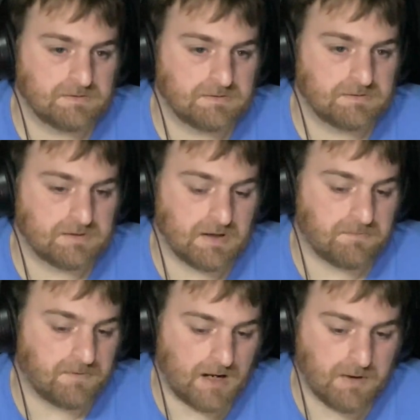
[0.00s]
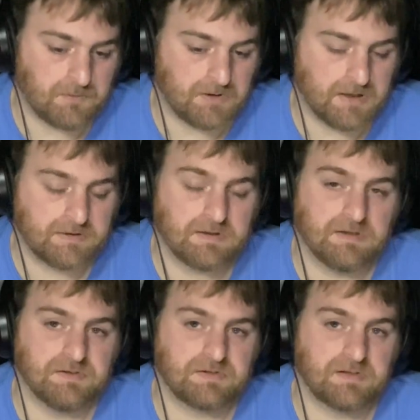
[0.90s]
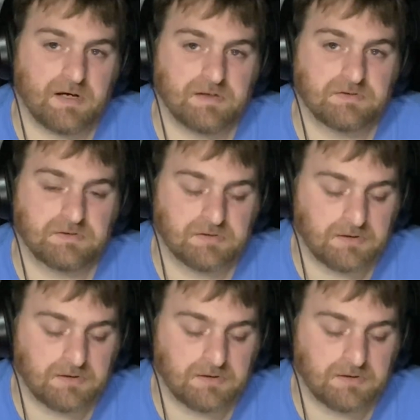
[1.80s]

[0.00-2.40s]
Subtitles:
stuff I would like to discuss.